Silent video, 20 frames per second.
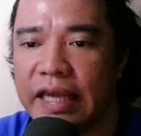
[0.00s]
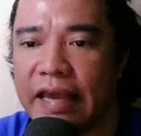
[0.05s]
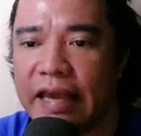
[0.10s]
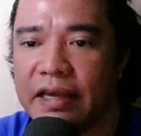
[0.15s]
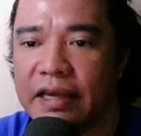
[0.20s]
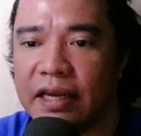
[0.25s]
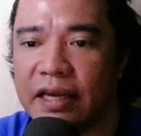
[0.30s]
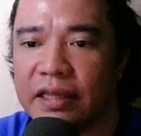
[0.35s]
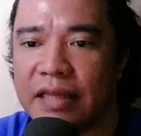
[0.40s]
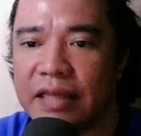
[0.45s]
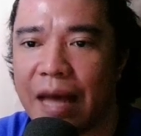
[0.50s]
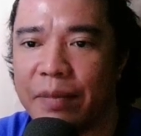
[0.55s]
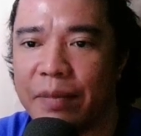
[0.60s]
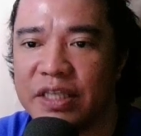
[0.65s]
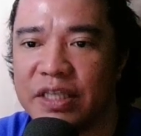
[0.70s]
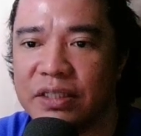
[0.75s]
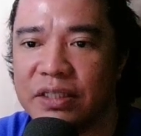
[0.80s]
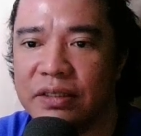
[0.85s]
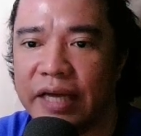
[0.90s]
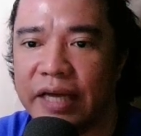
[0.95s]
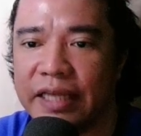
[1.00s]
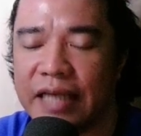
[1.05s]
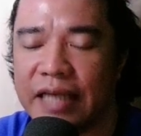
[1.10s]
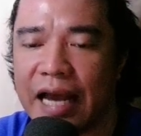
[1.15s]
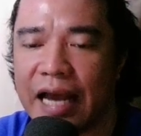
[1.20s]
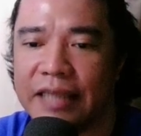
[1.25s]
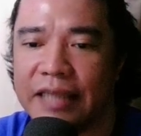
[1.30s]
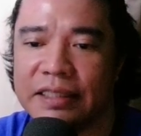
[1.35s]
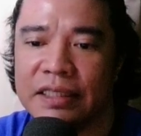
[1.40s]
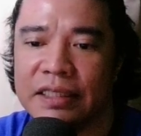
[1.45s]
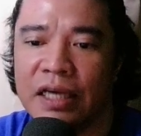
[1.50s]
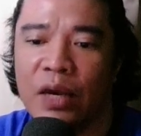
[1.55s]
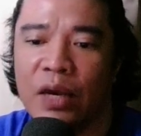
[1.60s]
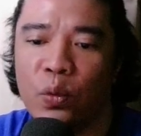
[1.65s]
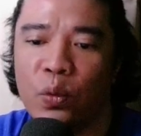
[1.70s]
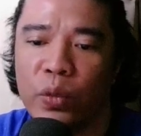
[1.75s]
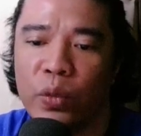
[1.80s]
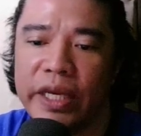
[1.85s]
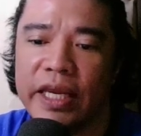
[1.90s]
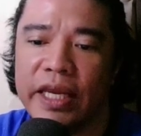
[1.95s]
a crit damage grain, guys.
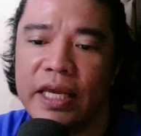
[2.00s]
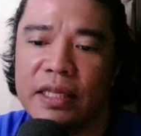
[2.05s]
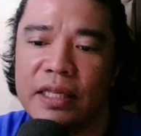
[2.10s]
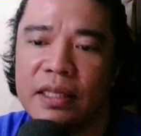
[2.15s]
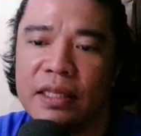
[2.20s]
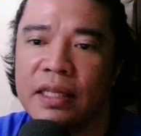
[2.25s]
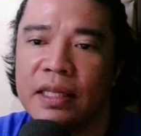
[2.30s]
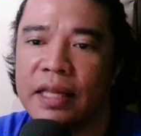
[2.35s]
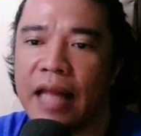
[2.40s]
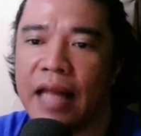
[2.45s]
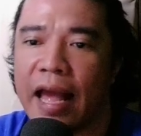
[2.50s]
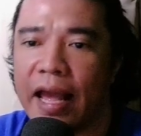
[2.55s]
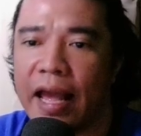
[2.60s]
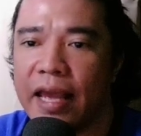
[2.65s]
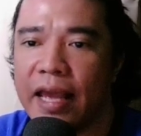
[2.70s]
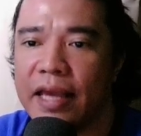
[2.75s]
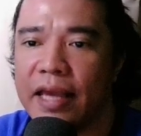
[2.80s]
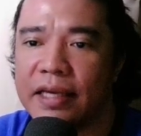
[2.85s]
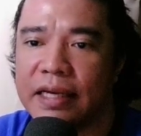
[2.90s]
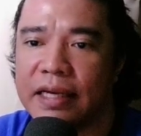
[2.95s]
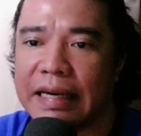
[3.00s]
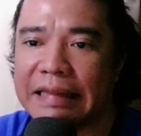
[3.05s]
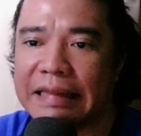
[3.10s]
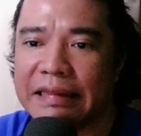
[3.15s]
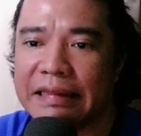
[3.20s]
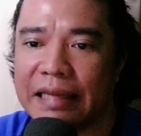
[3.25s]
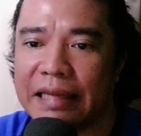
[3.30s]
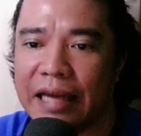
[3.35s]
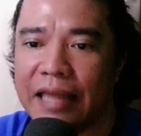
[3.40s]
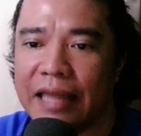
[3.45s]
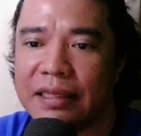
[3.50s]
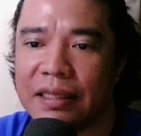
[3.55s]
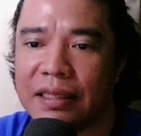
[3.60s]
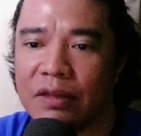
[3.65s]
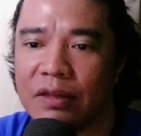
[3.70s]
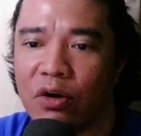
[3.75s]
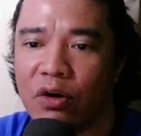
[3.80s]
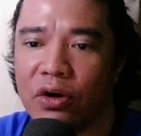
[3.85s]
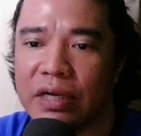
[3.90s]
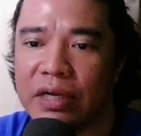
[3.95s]
We need a crit rate
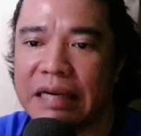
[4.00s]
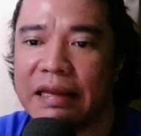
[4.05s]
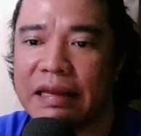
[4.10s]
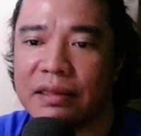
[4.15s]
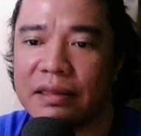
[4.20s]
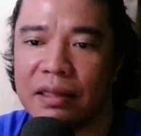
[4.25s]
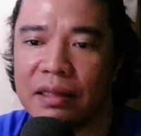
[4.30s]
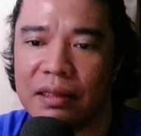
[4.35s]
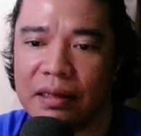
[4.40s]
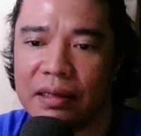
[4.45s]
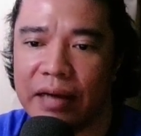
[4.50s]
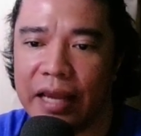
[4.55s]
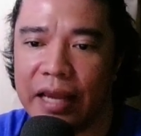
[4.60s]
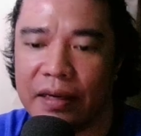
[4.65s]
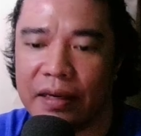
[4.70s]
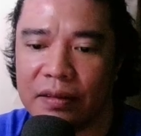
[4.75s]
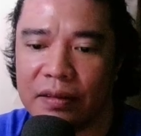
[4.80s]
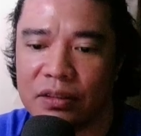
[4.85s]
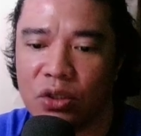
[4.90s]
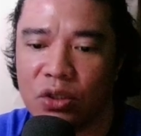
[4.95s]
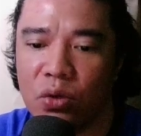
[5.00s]
or crit grain. So